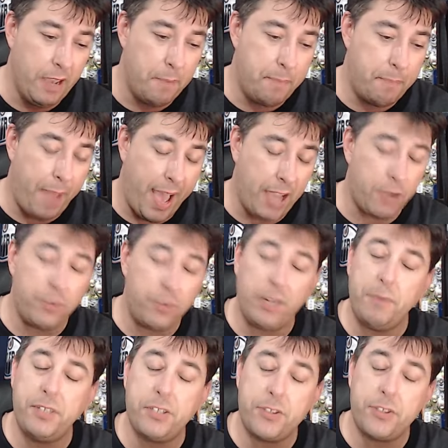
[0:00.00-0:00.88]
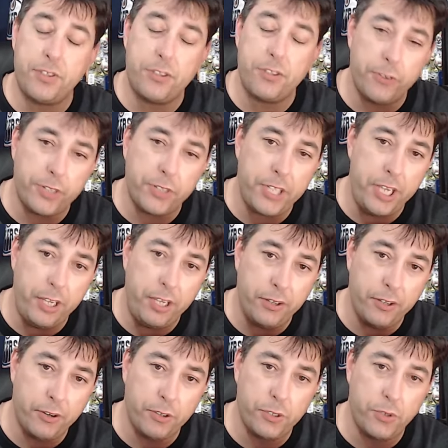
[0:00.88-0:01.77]
back when I was thirteen
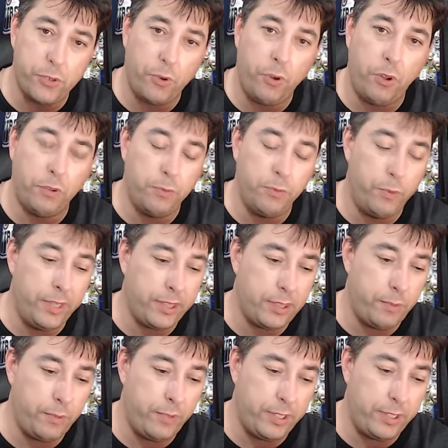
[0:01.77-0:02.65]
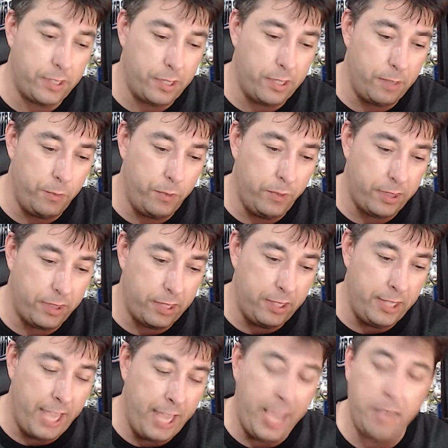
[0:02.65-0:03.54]
years old with, with, with the
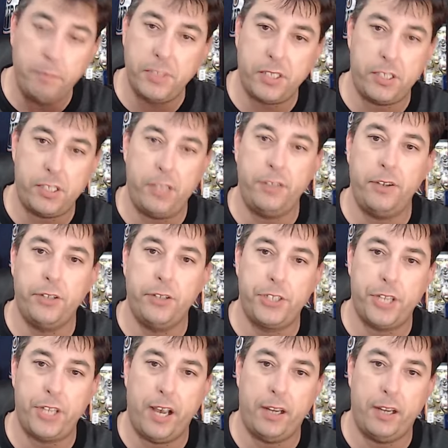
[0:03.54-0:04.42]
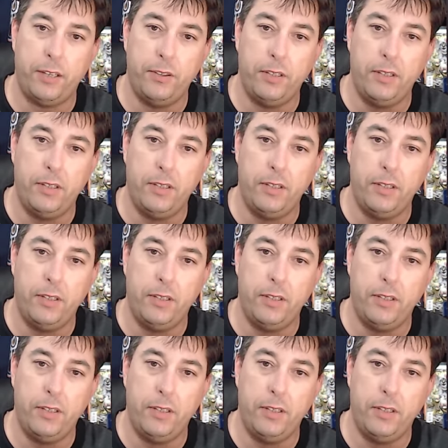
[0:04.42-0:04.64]
name Cinder Shadow,